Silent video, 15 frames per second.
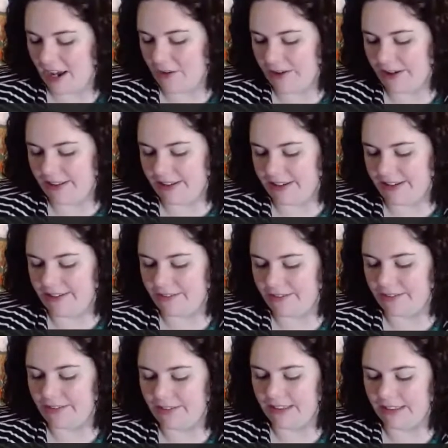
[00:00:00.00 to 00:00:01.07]
now I
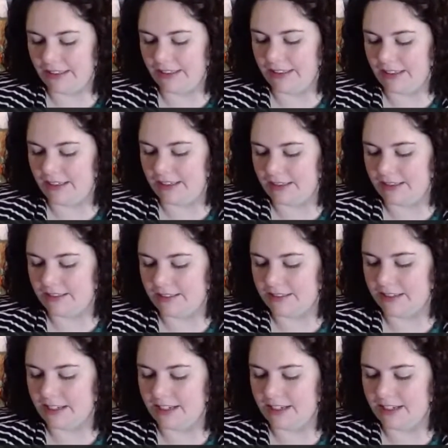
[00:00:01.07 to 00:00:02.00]
live in